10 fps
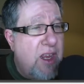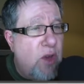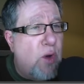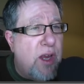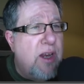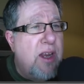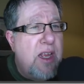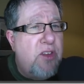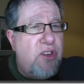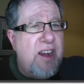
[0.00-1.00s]
you can
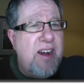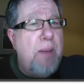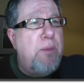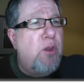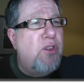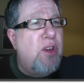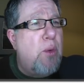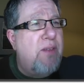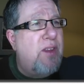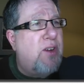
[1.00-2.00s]
set it up using
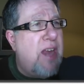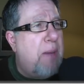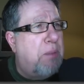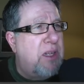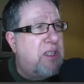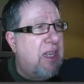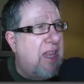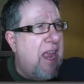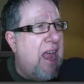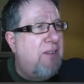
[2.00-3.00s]
one of their templates that
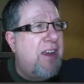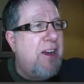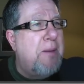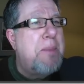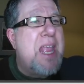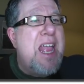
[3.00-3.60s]
they have here.